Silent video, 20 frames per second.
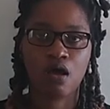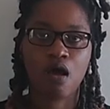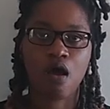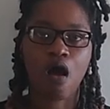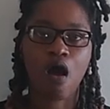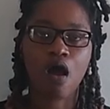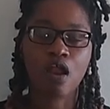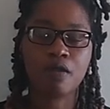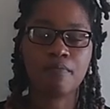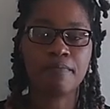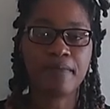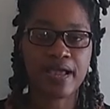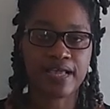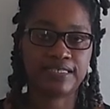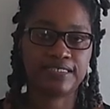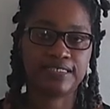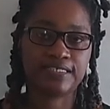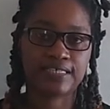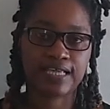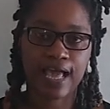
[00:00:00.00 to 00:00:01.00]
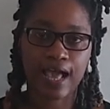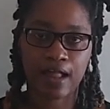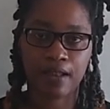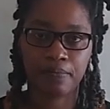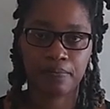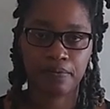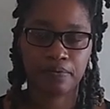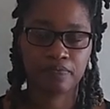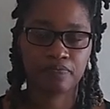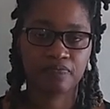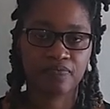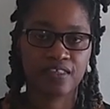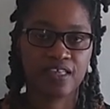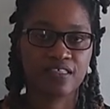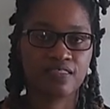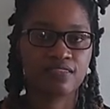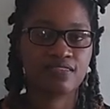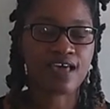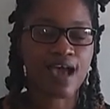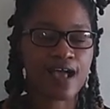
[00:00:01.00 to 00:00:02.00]
on my scalp.
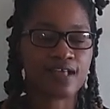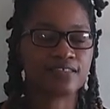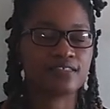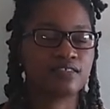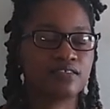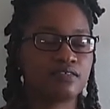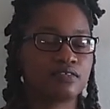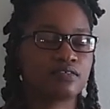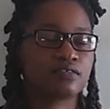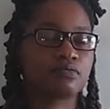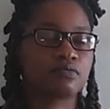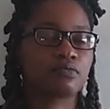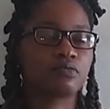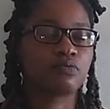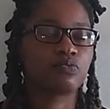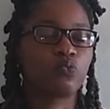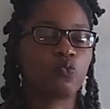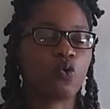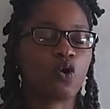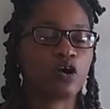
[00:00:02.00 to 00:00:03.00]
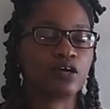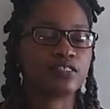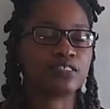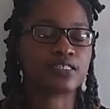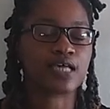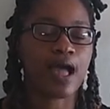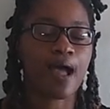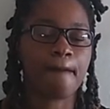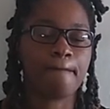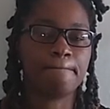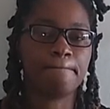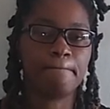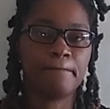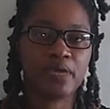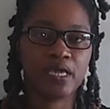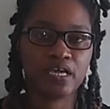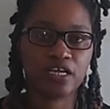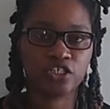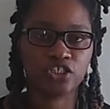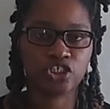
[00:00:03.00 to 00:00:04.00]
That was a
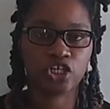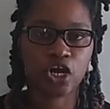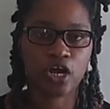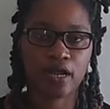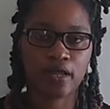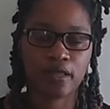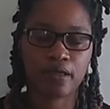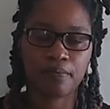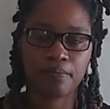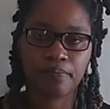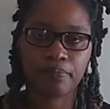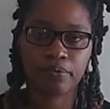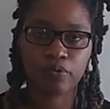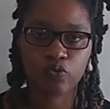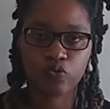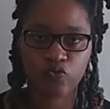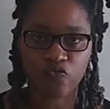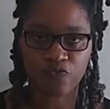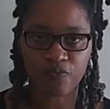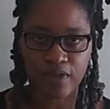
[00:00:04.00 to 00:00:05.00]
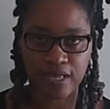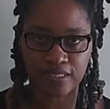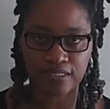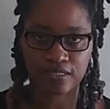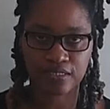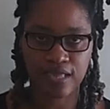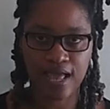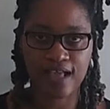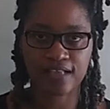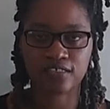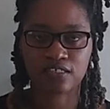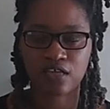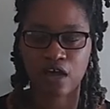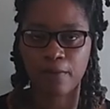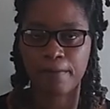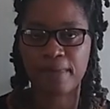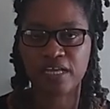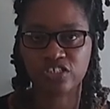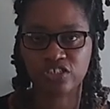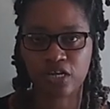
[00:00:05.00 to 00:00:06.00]
major improvement. I
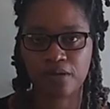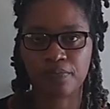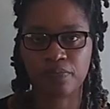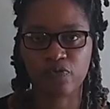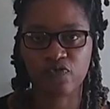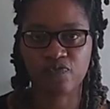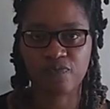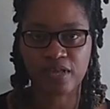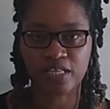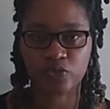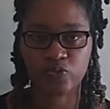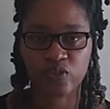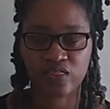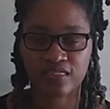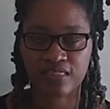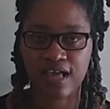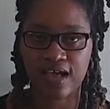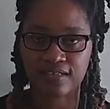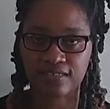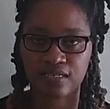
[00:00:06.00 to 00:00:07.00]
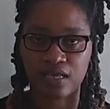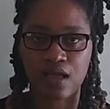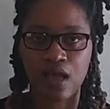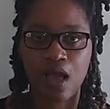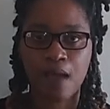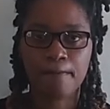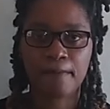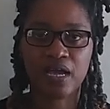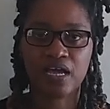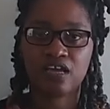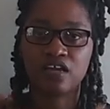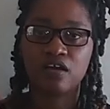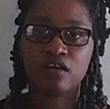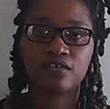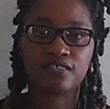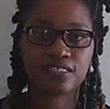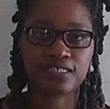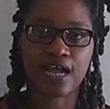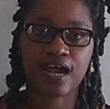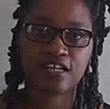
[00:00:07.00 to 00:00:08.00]
saw a major improvement with that. My hair
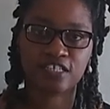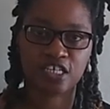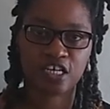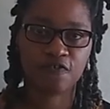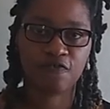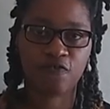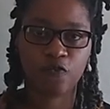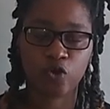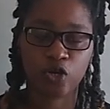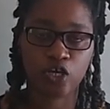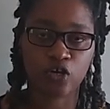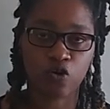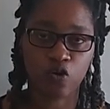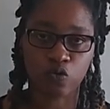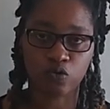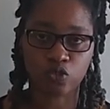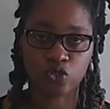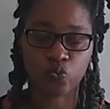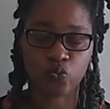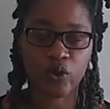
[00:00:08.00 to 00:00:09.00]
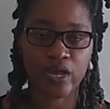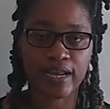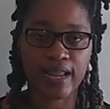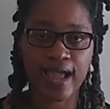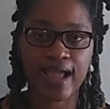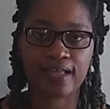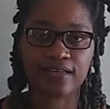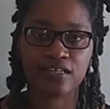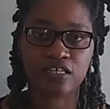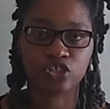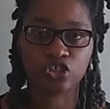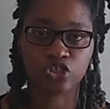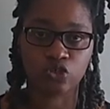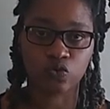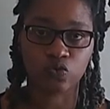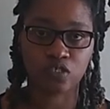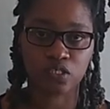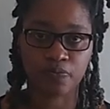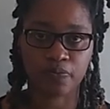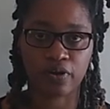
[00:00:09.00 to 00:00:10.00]
started falling out when I ditched
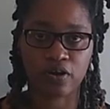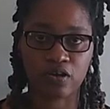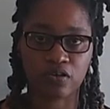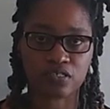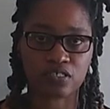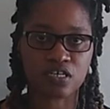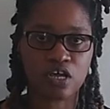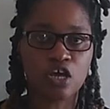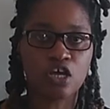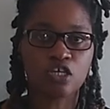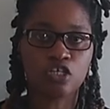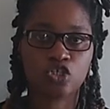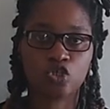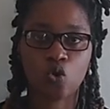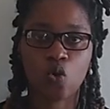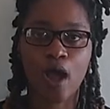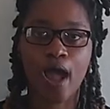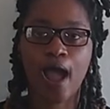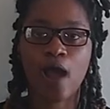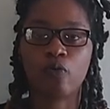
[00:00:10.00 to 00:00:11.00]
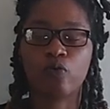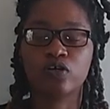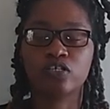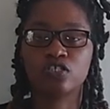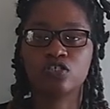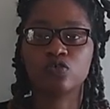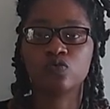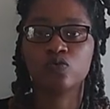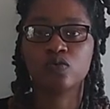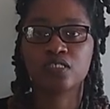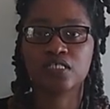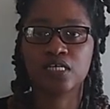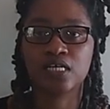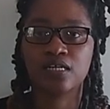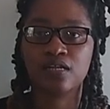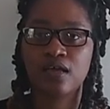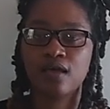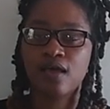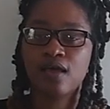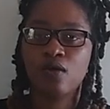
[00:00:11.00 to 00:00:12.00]
those products. So I was
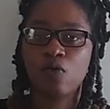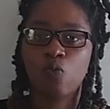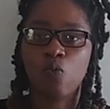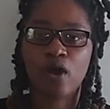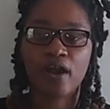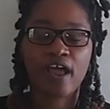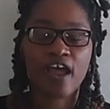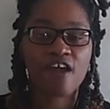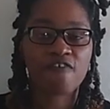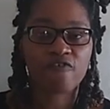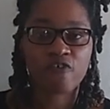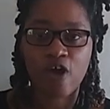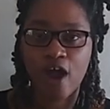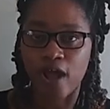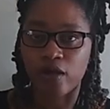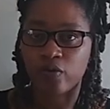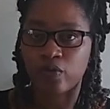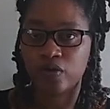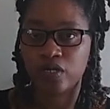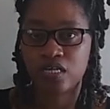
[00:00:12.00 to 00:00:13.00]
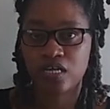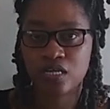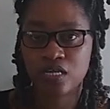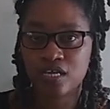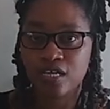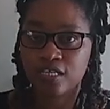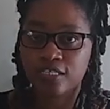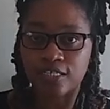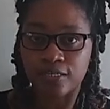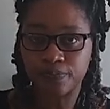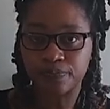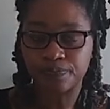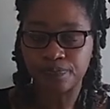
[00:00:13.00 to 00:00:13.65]
using whatever I could eat,